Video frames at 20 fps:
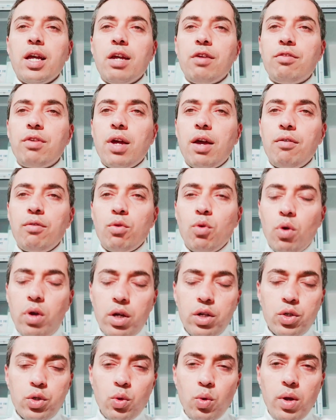If we have no
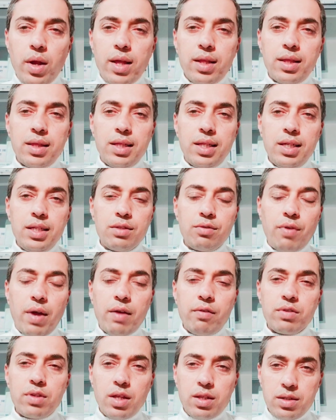control and these
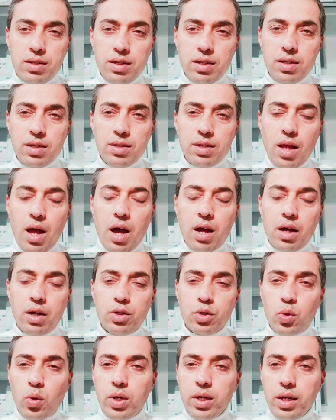five senses are
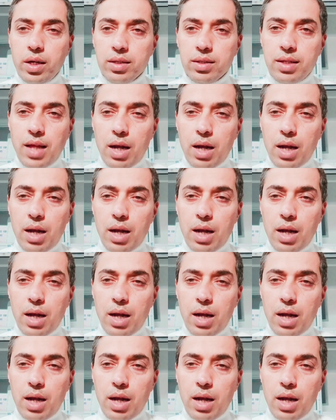controlling us,